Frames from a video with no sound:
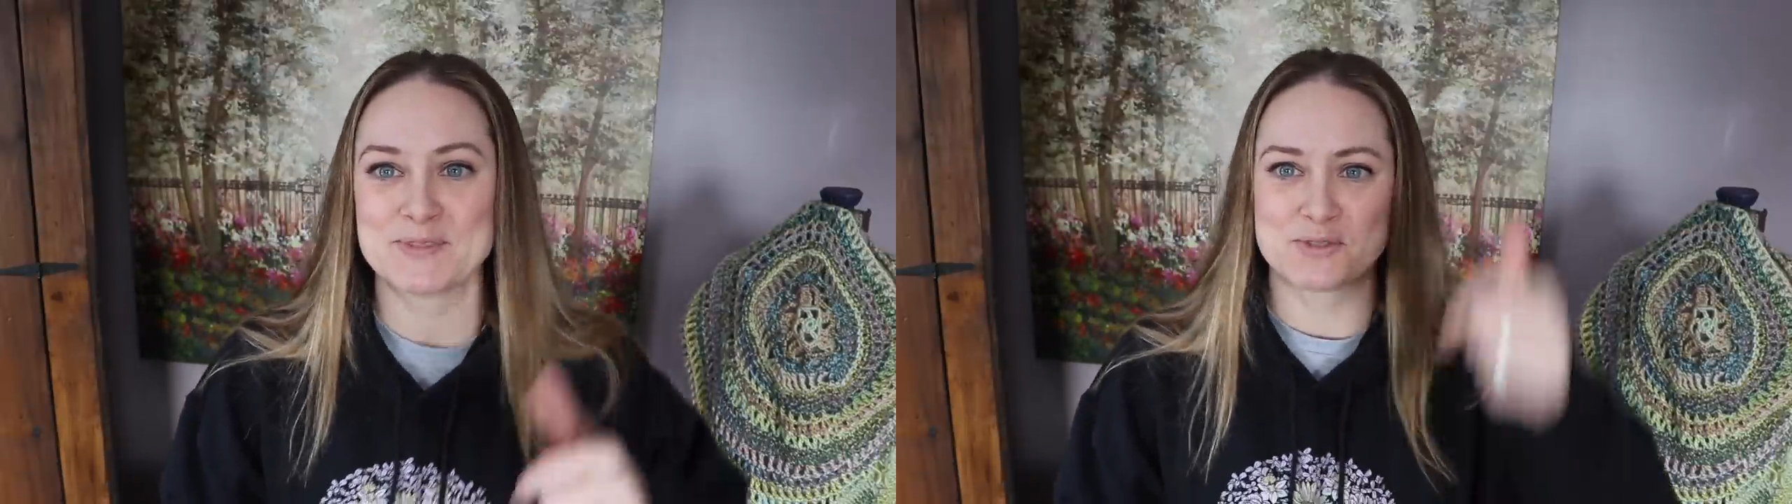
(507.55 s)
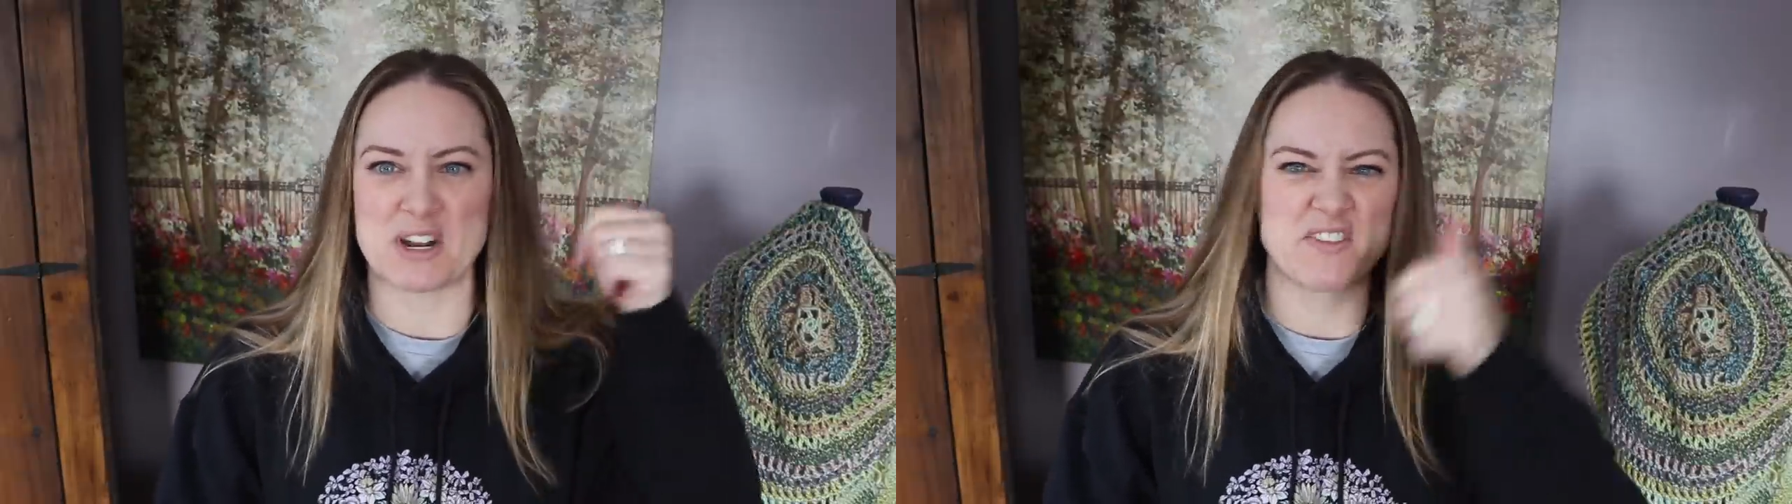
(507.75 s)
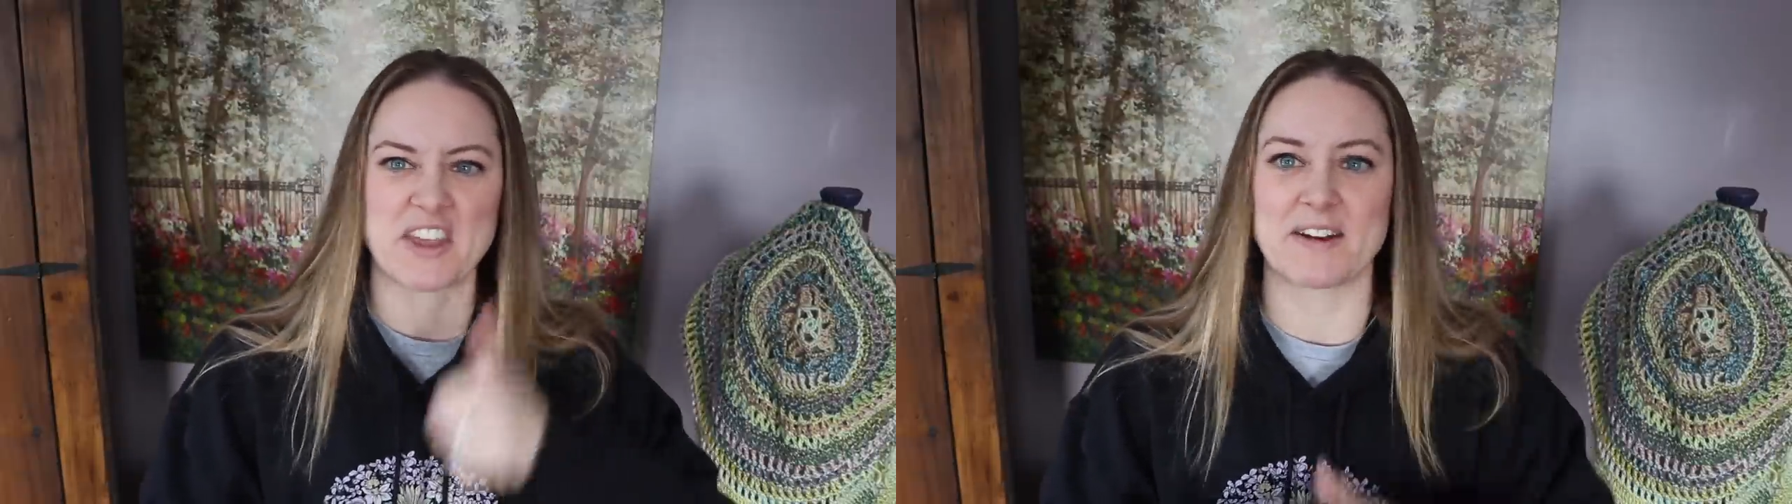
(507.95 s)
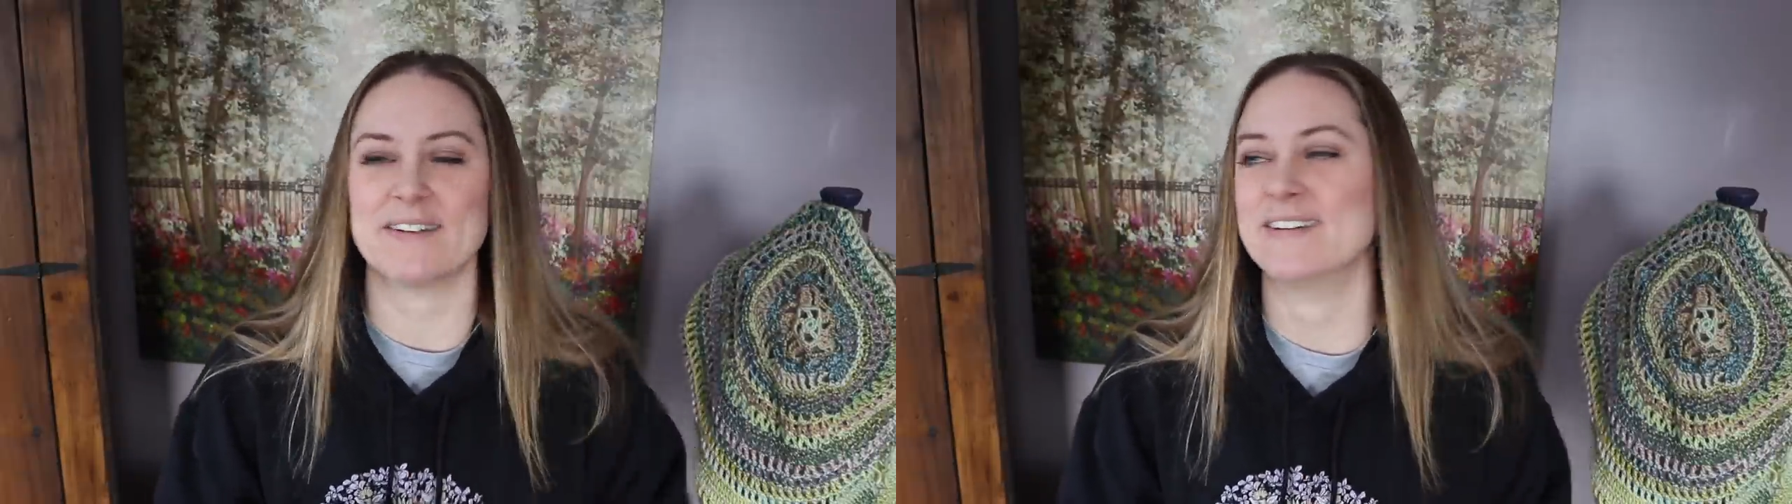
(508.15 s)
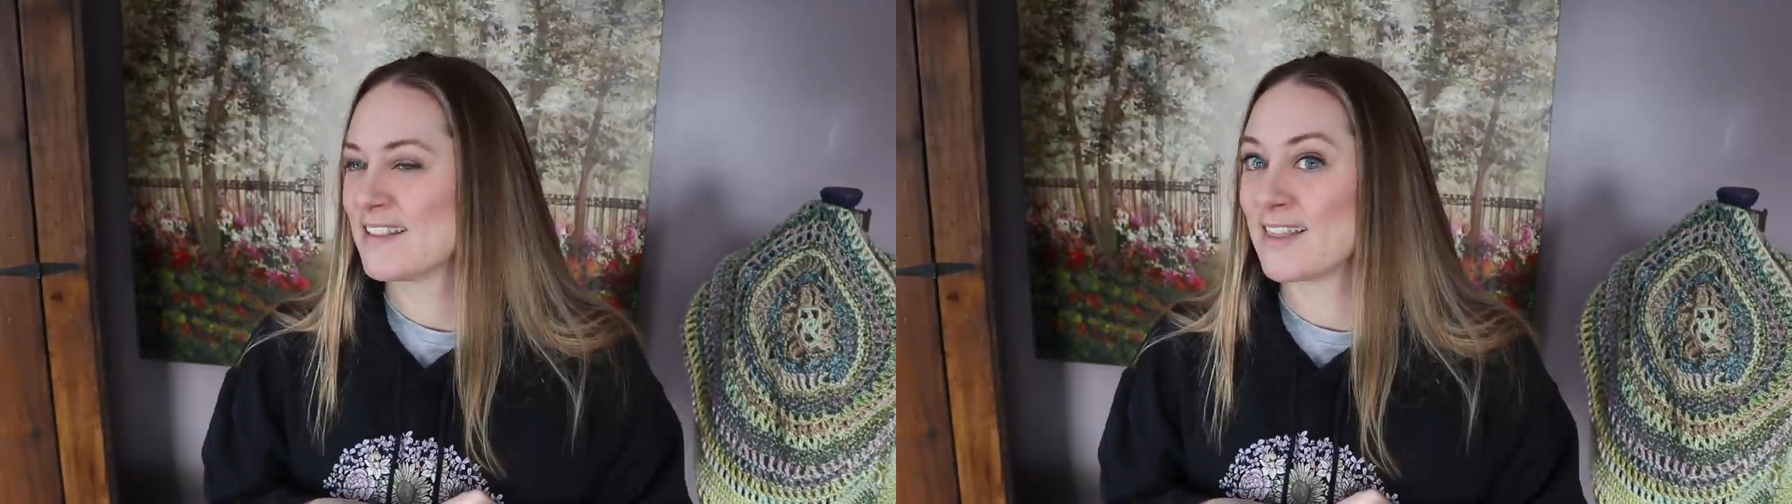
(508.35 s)
It's right over there.
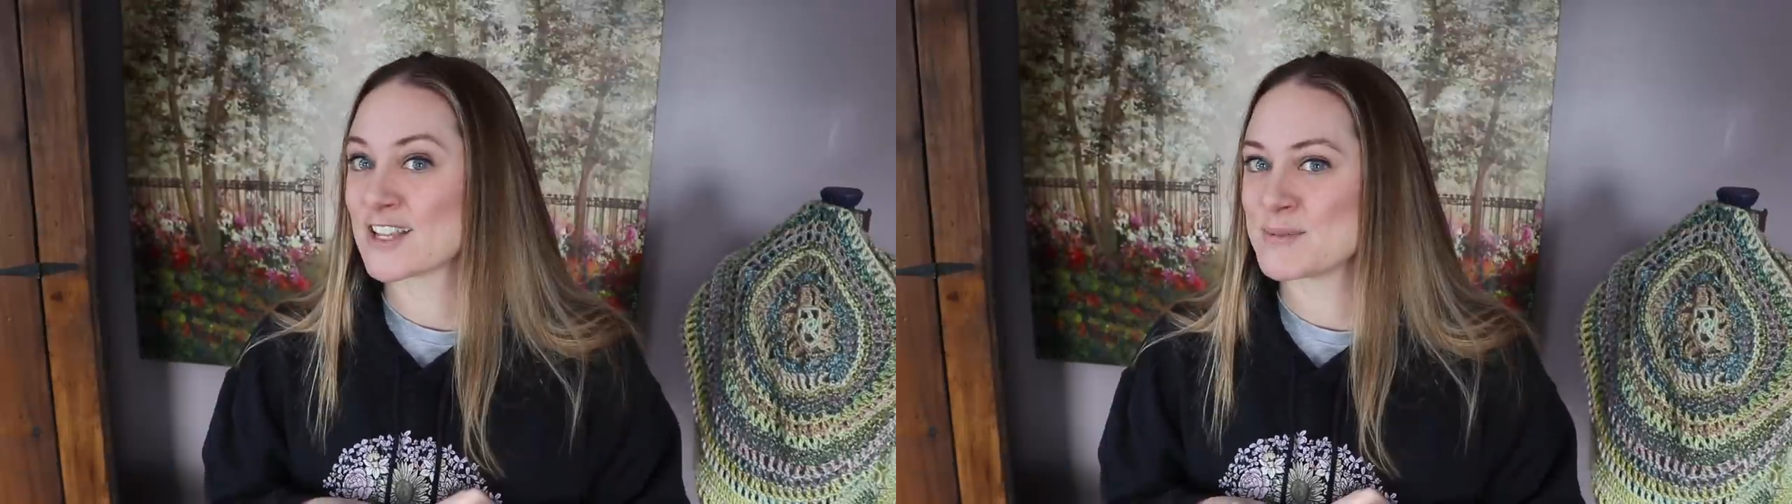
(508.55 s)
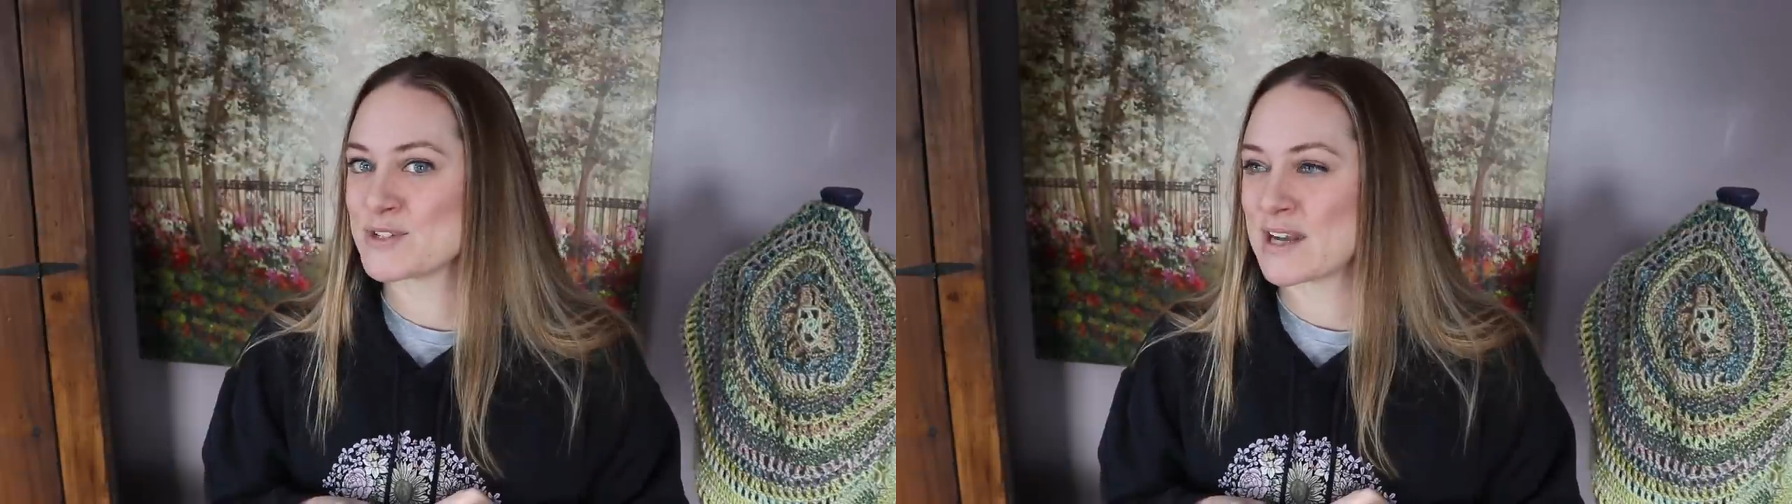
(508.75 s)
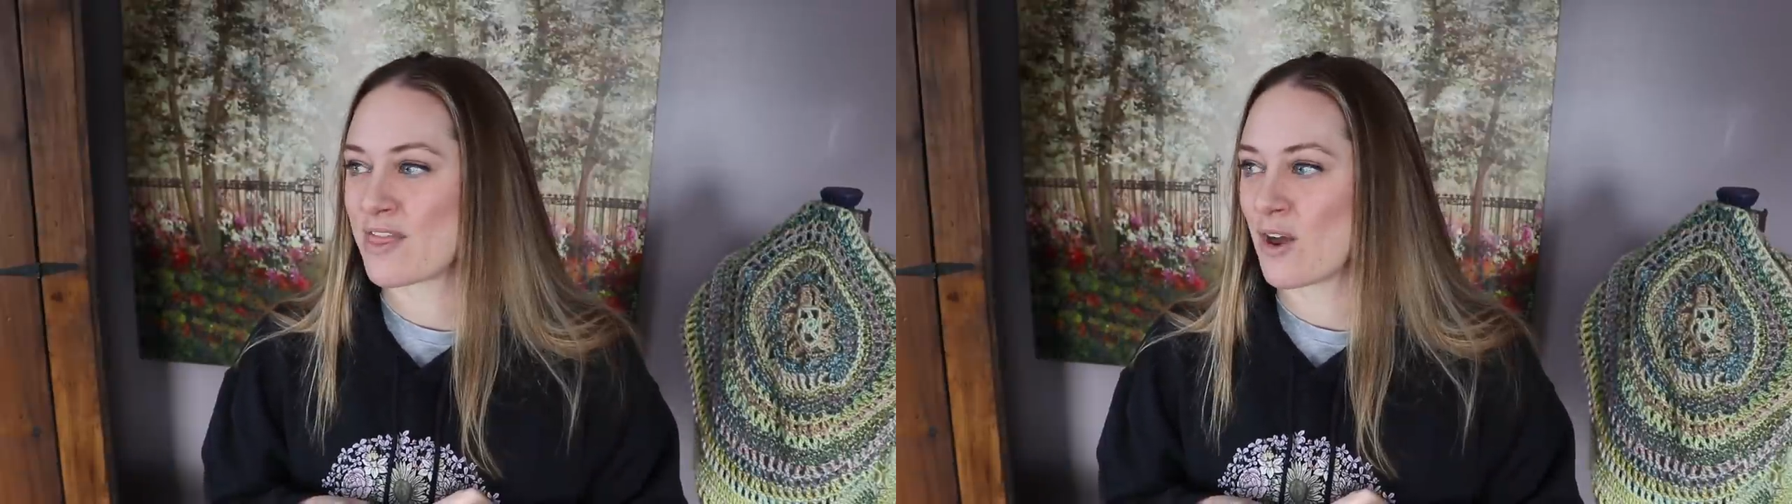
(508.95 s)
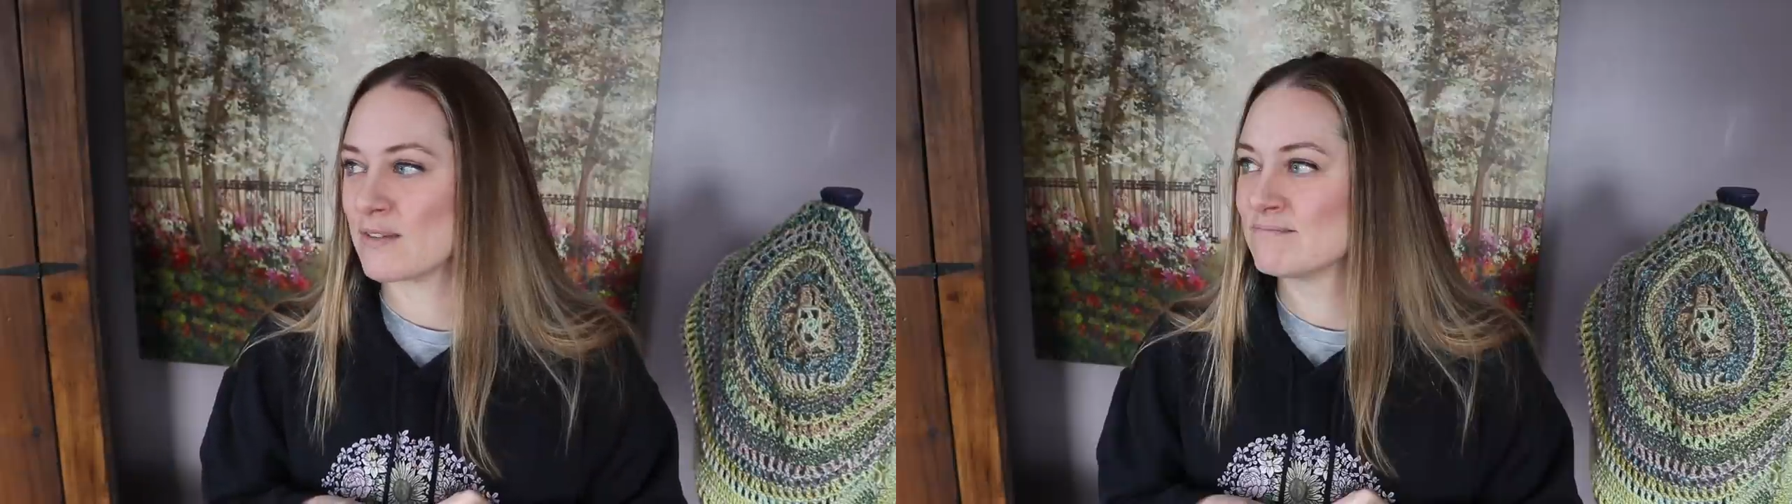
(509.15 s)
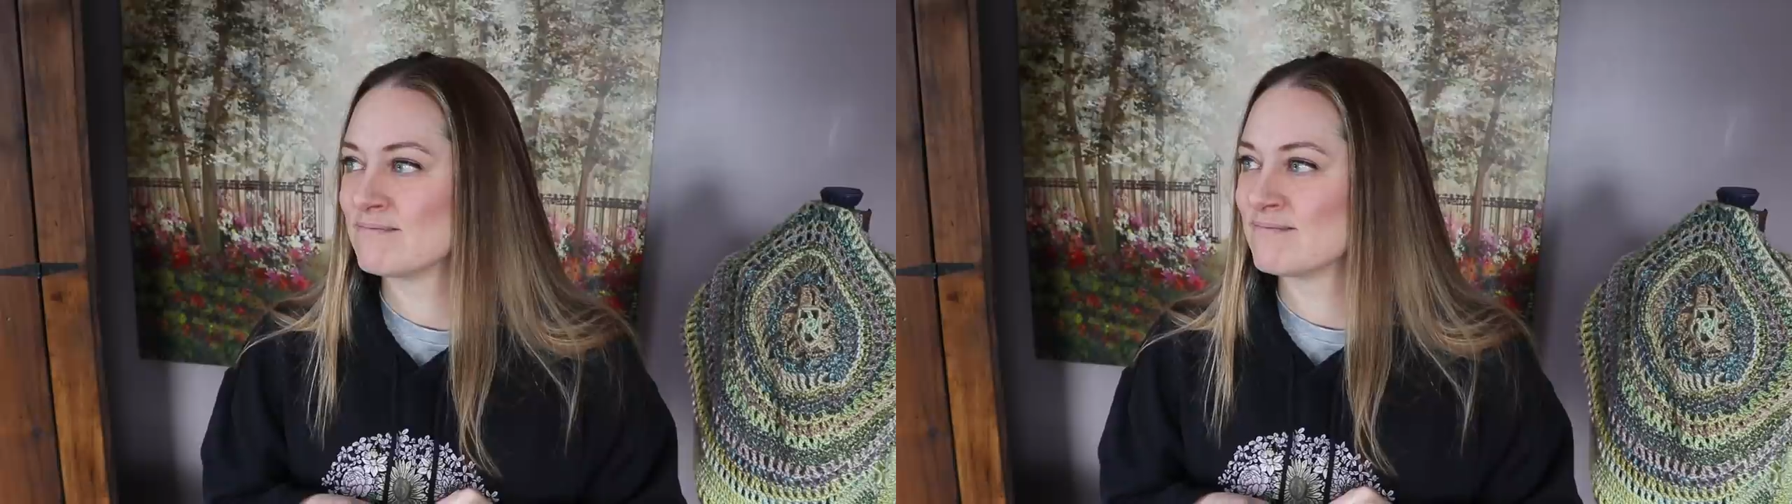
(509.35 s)
Lost my train of thought.